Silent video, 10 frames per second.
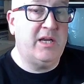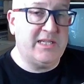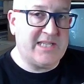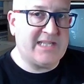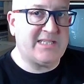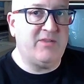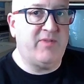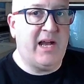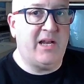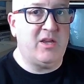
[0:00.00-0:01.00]
its ASCII
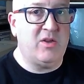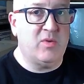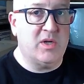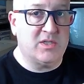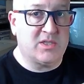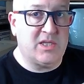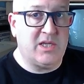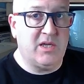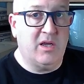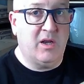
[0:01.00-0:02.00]
value, as
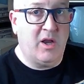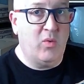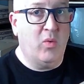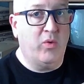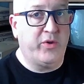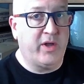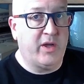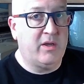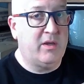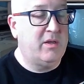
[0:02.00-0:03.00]
the low
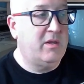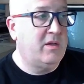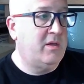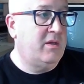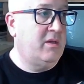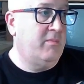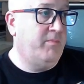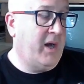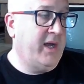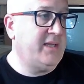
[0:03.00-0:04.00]
order
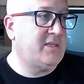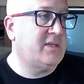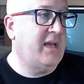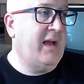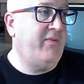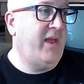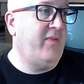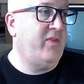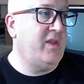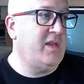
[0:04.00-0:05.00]
byte, and
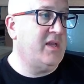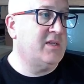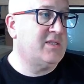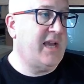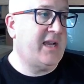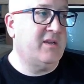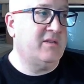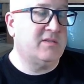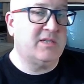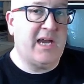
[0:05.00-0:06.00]
then the
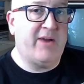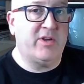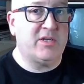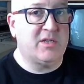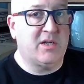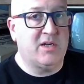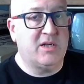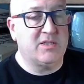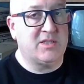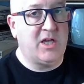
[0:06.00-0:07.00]
second character
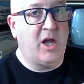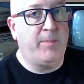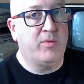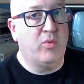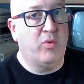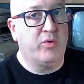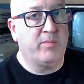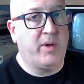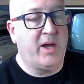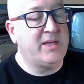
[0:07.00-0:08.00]
as the upper order
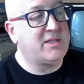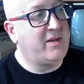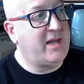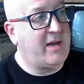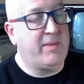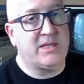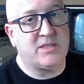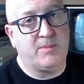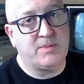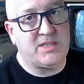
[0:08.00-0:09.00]
byte, and that
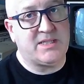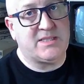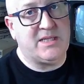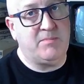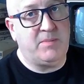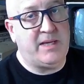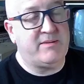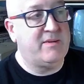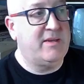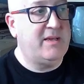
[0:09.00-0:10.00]
makes up a
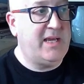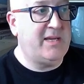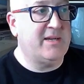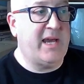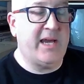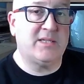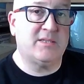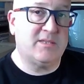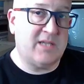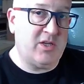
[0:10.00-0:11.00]
16-bit index
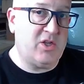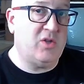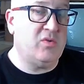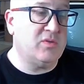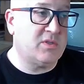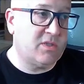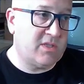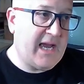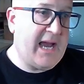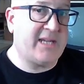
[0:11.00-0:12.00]
that's then used
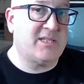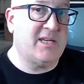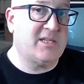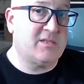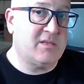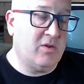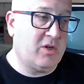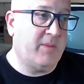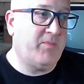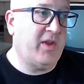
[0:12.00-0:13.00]
to access the
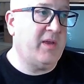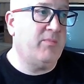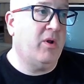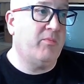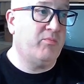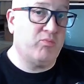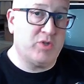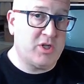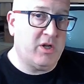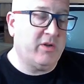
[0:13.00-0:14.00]
lookup table and
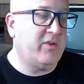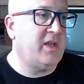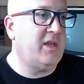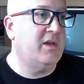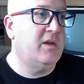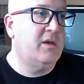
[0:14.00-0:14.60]
return the